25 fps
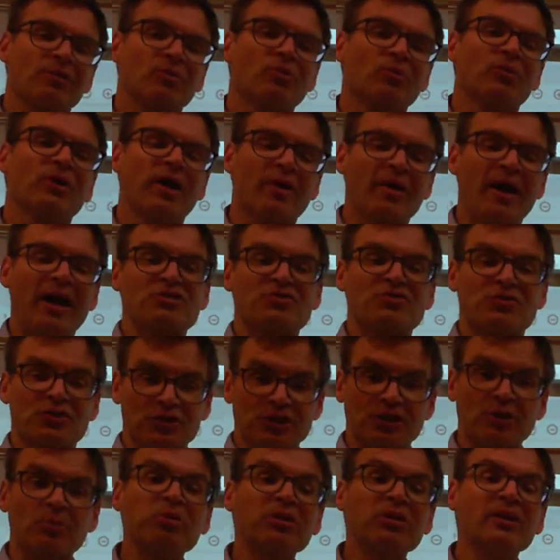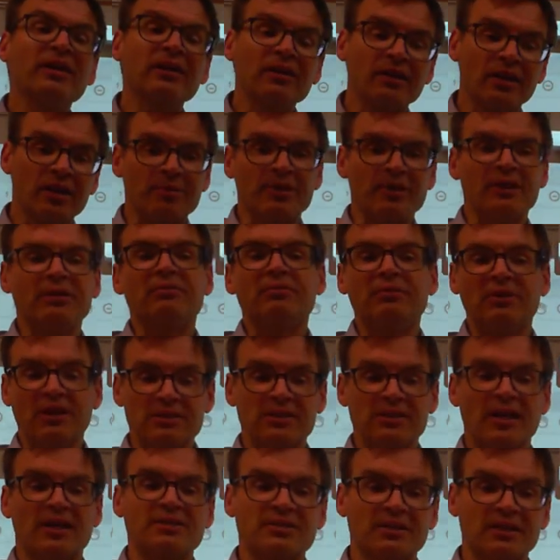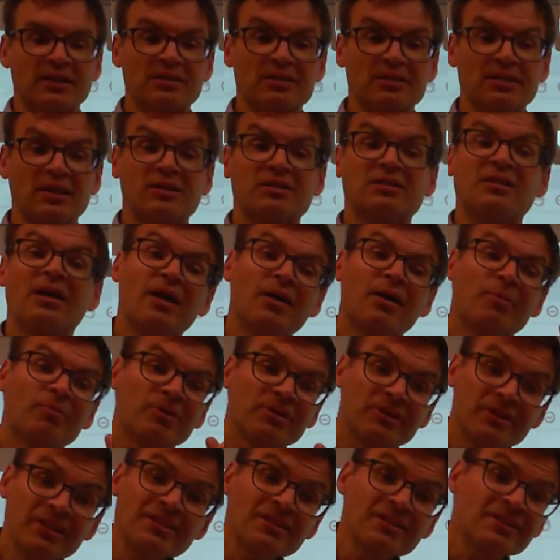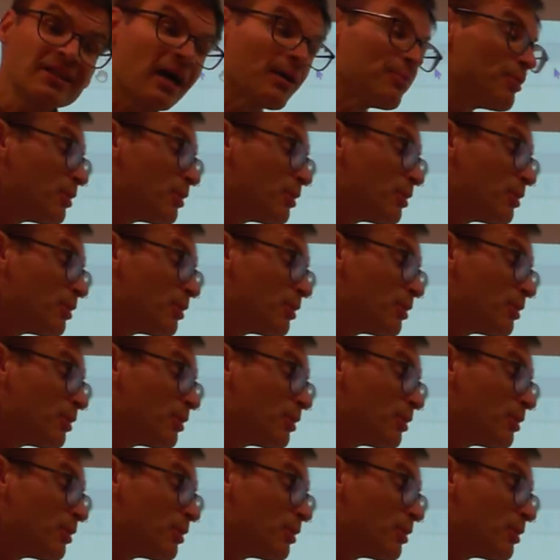when I ask for the complete limit, it doesn't exist. But this time I'm